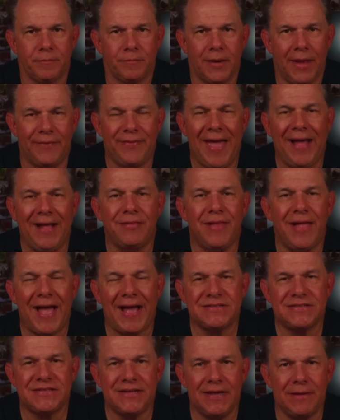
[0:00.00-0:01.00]
And that
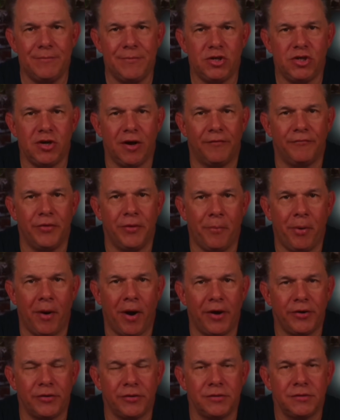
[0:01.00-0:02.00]
last image of the
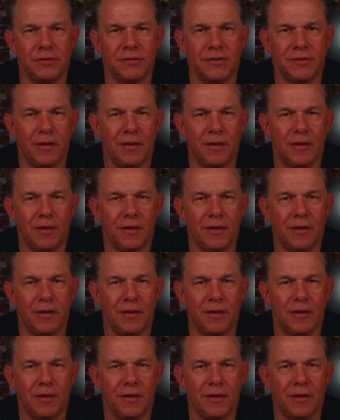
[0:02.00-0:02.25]
puddle,